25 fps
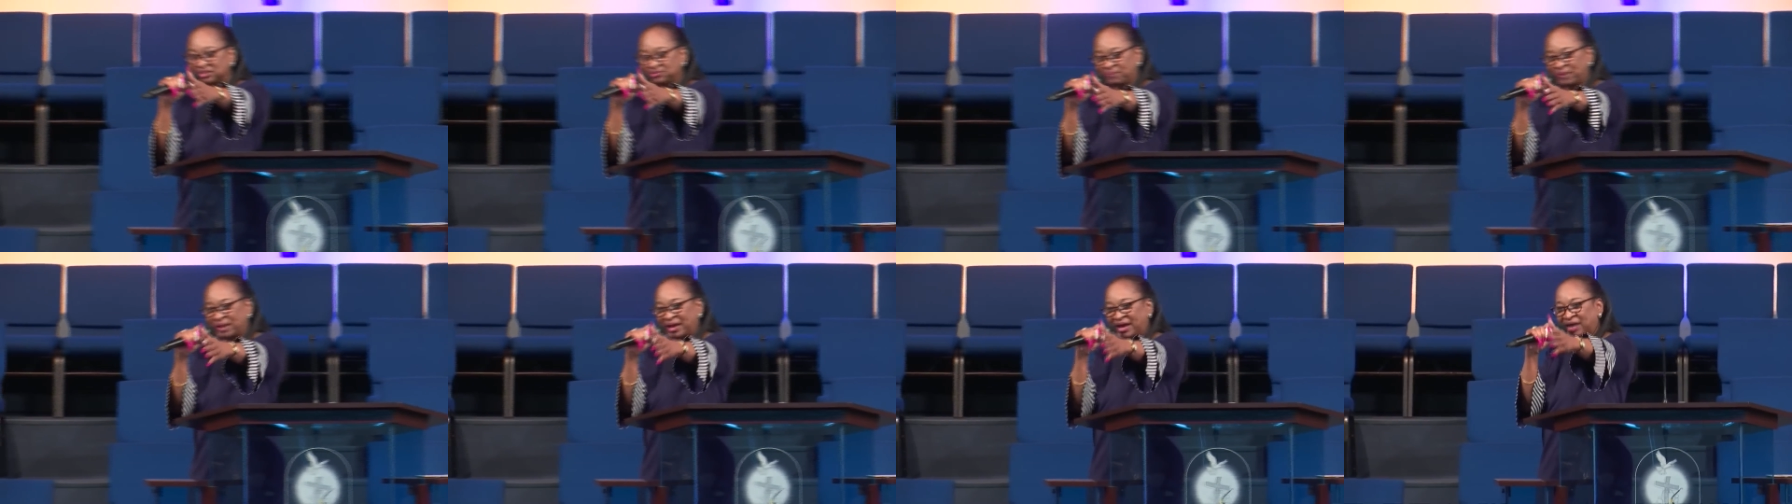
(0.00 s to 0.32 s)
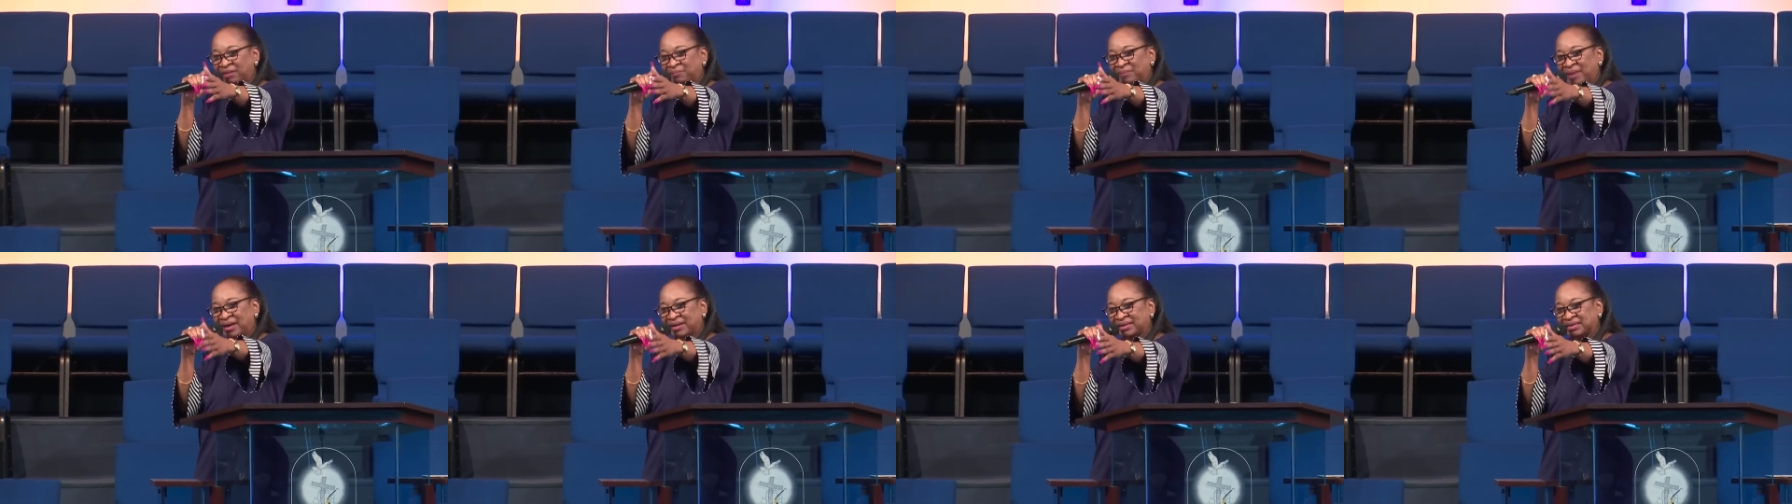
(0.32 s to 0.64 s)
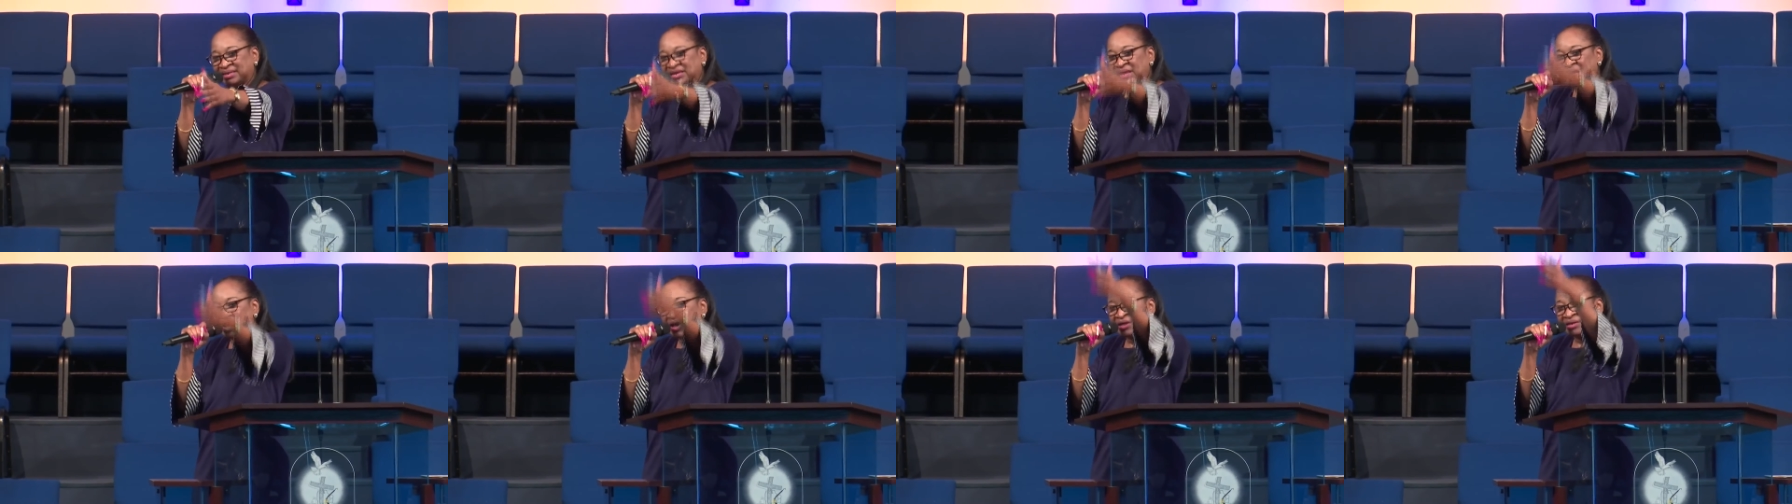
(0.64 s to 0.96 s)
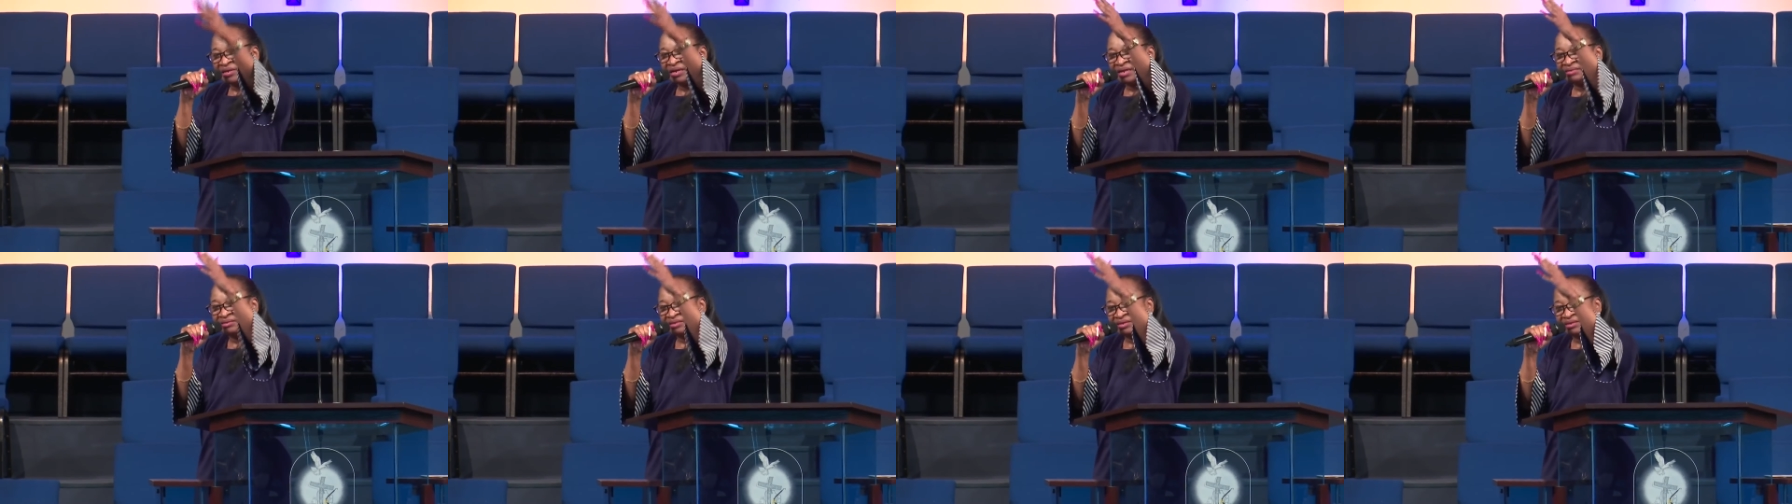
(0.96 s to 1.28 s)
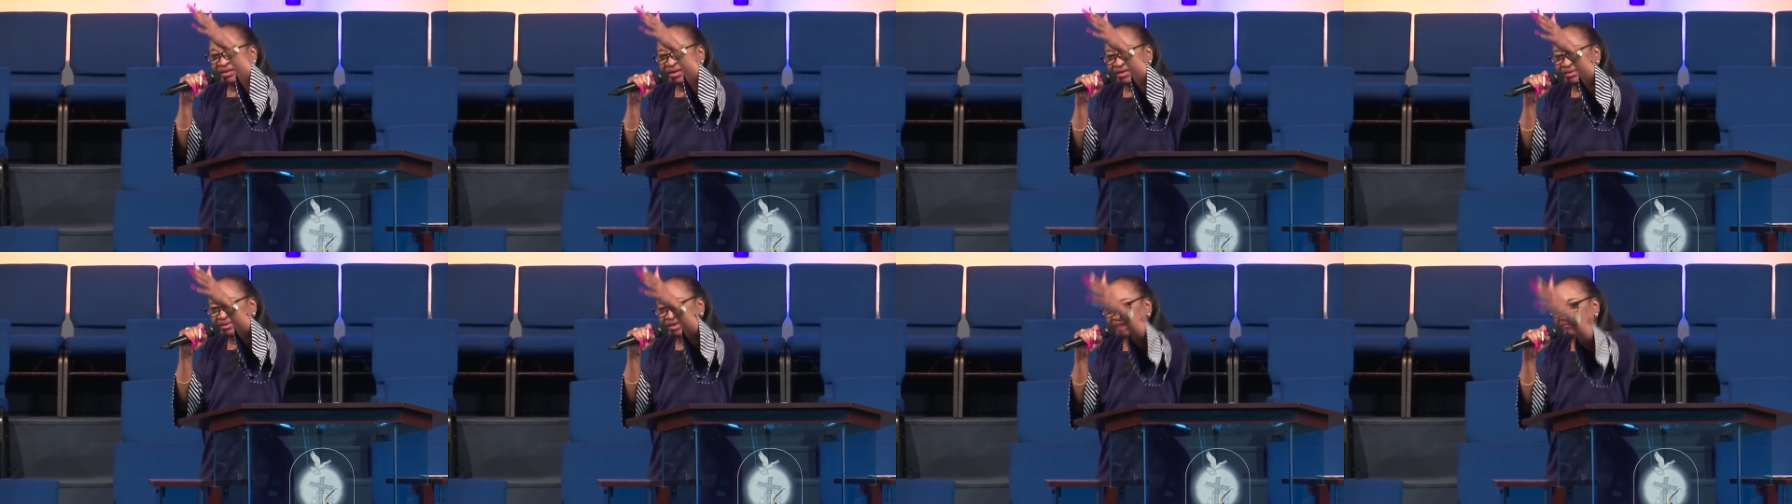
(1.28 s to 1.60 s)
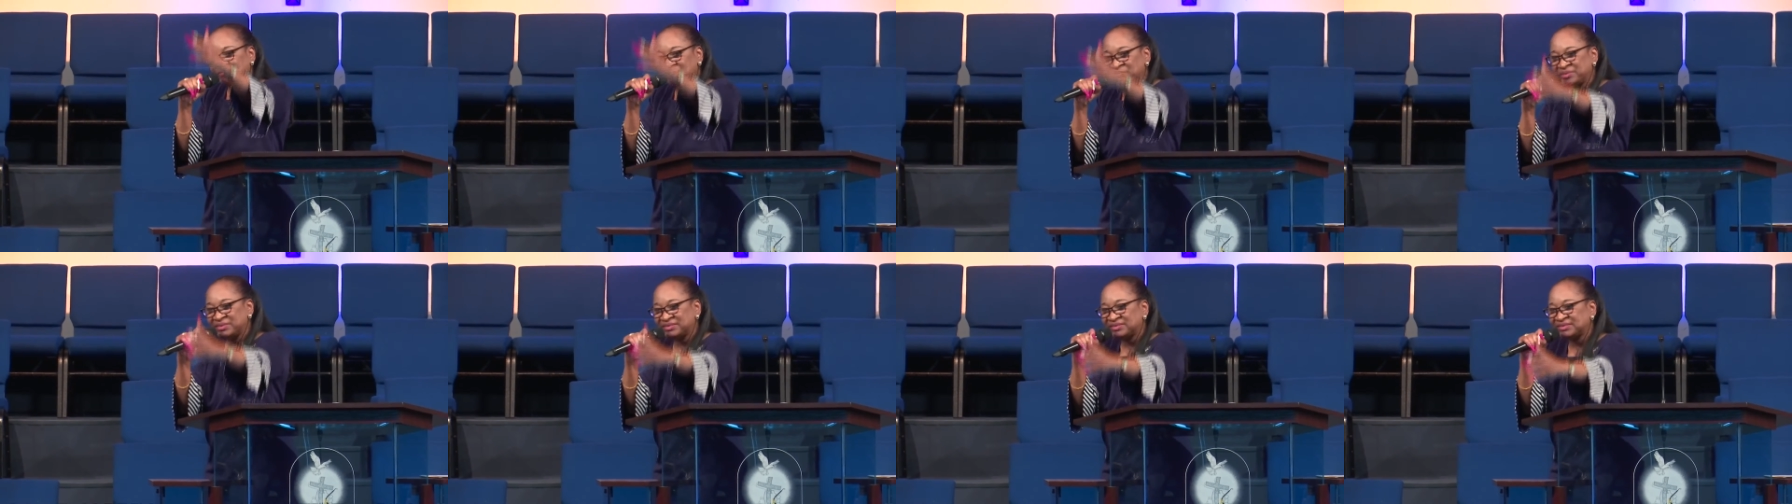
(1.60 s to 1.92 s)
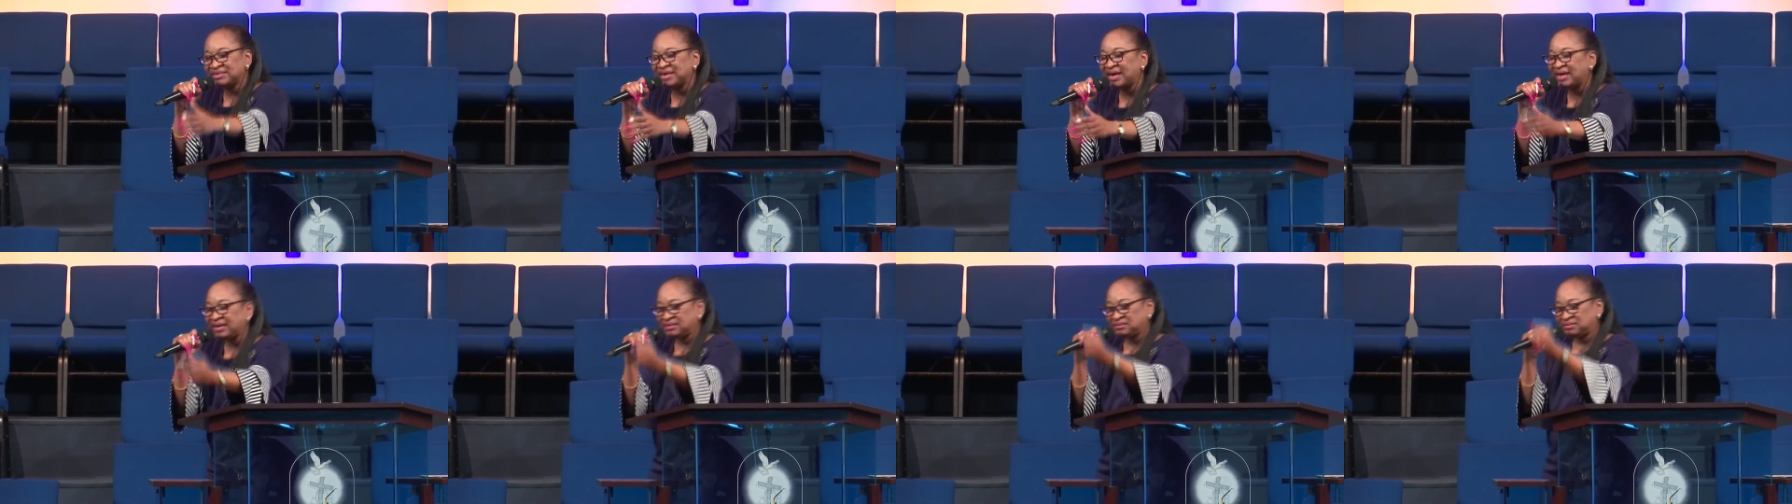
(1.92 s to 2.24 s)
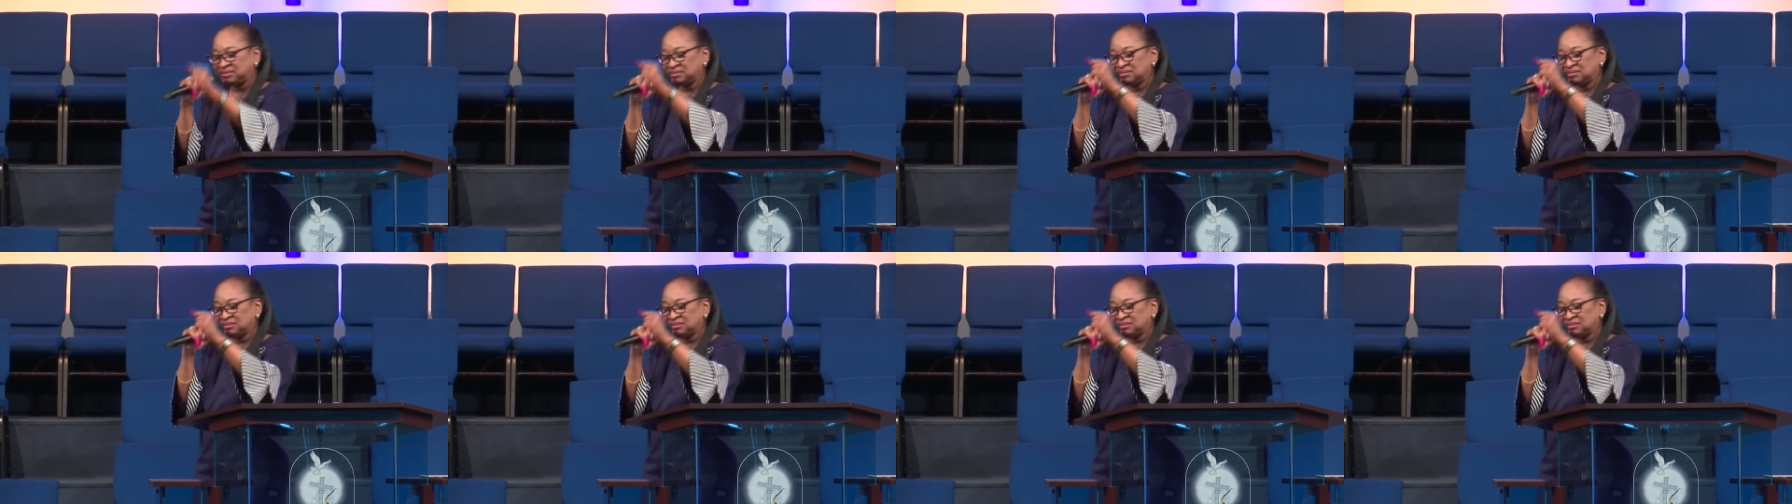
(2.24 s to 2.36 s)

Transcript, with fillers: blind man, can, can, can give him his sight.